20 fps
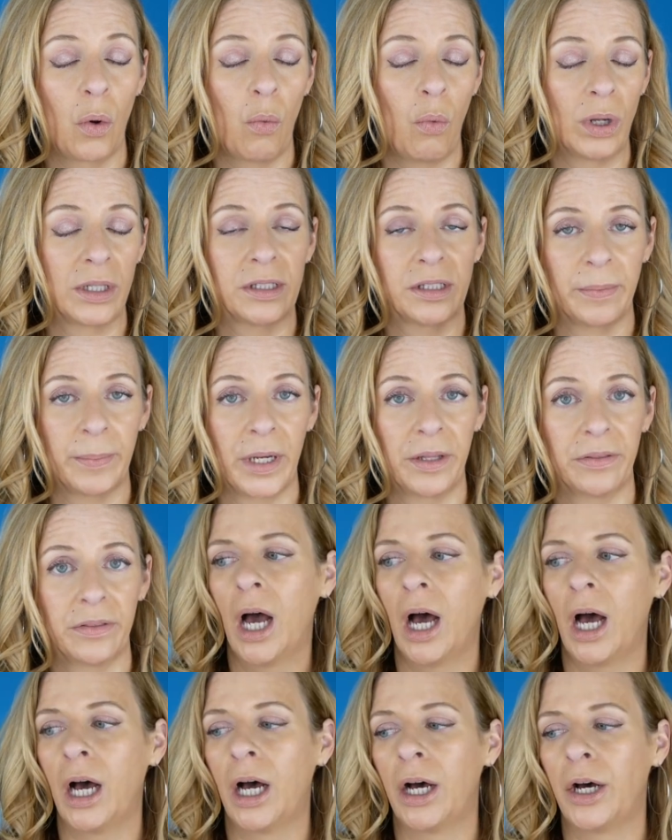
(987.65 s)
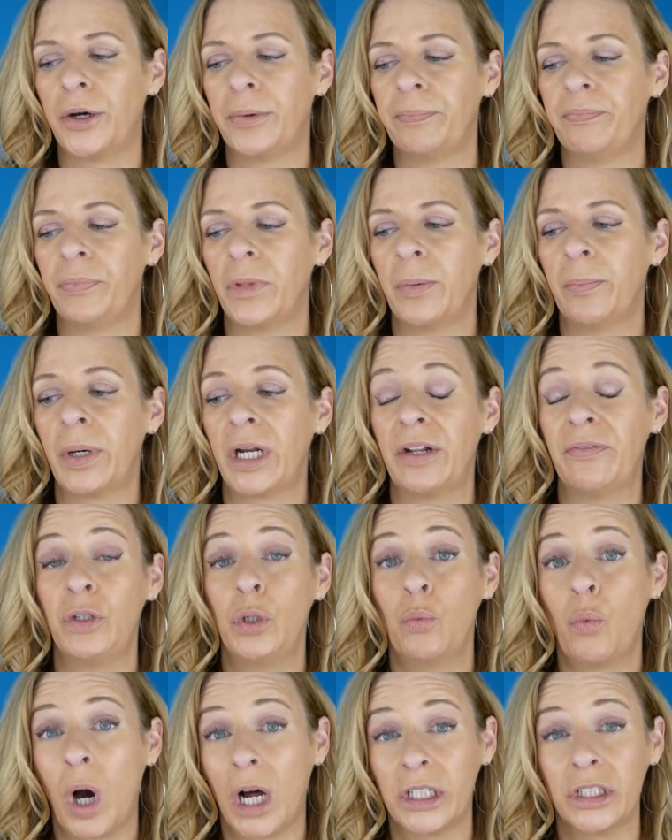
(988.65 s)
once a month. But if you
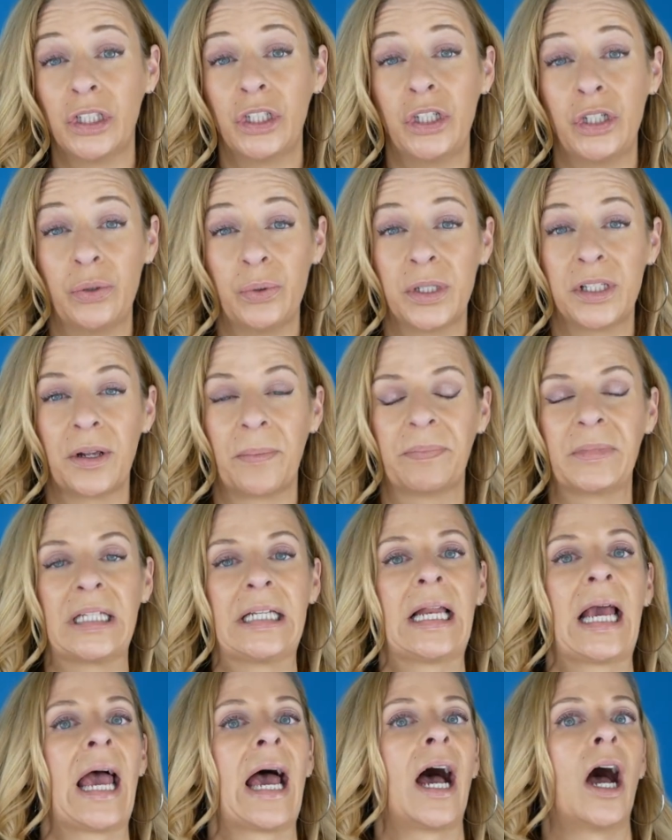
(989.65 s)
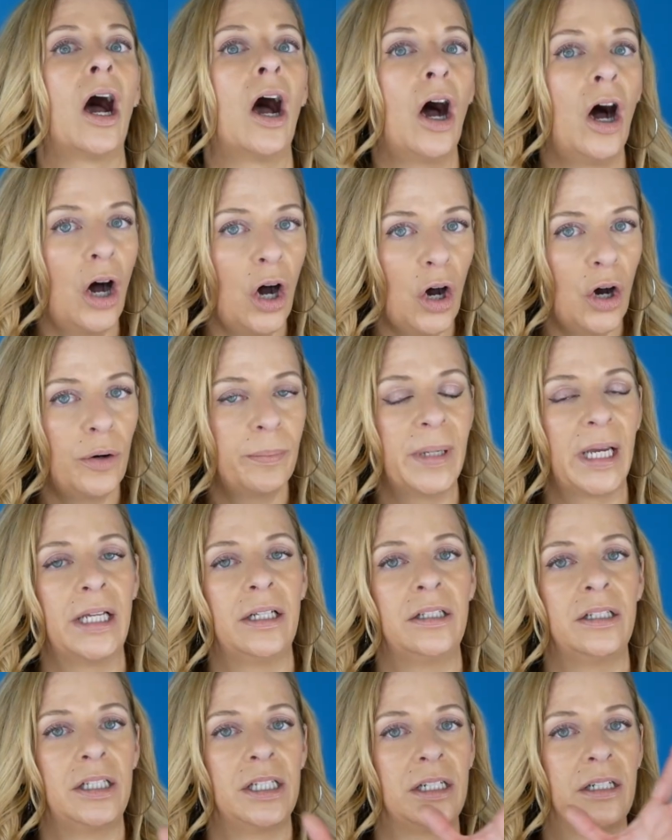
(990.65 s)
wanted to do something at home
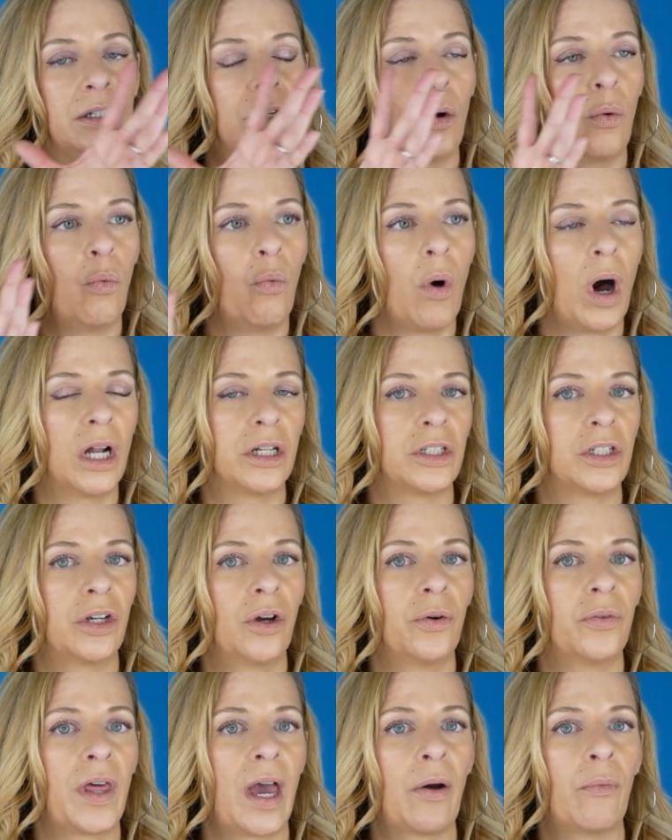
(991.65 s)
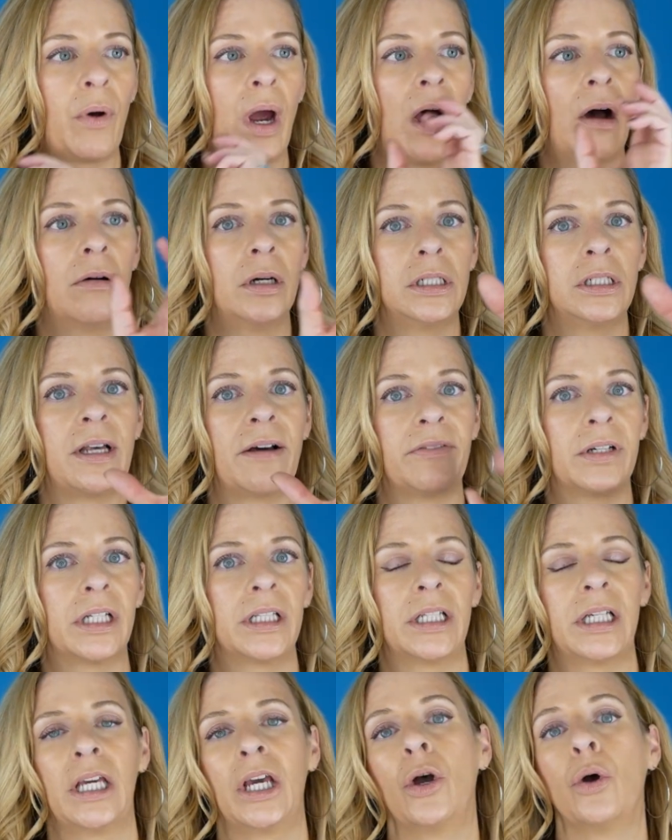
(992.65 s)
and didn't want to go that route,
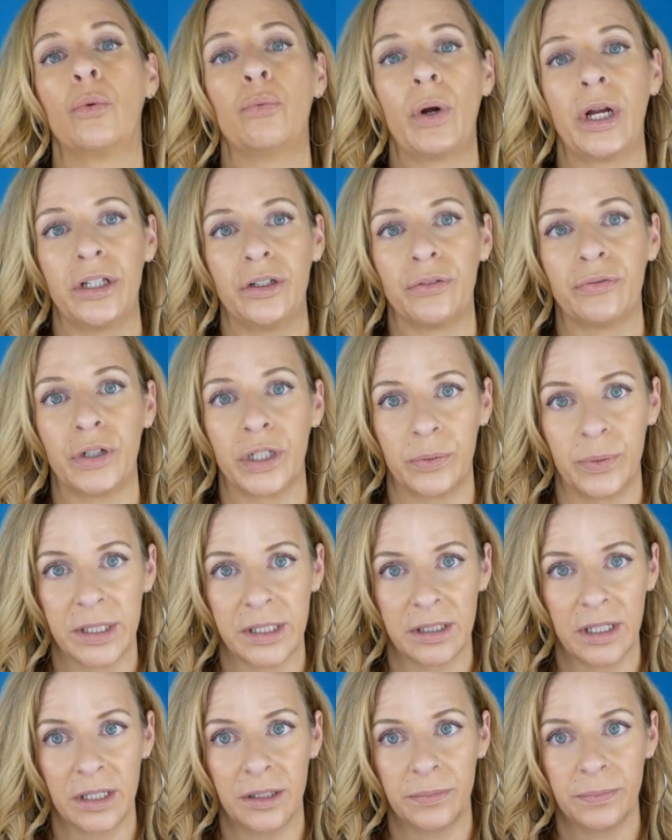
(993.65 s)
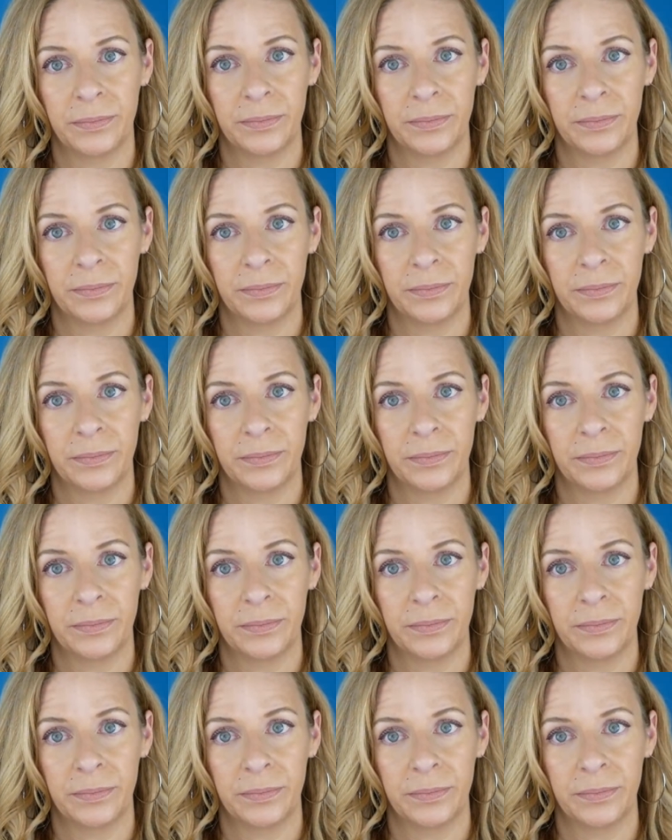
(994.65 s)
definitely radiofrequency.